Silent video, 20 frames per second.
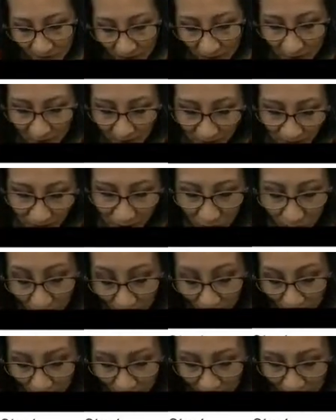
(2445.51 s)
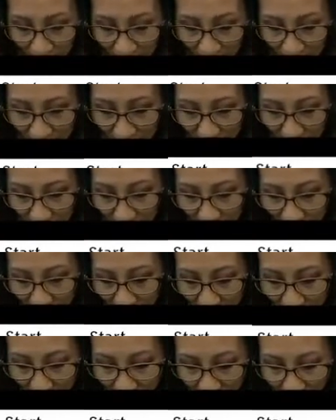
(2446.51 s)
I sort of pretty.
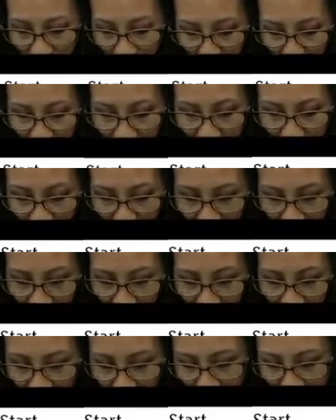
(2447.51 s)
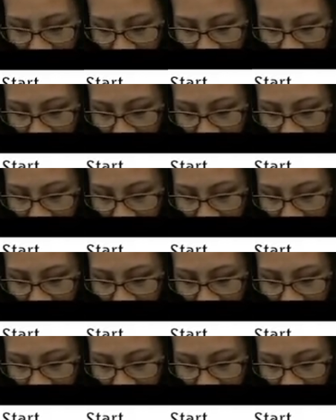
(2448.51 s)
The other side, a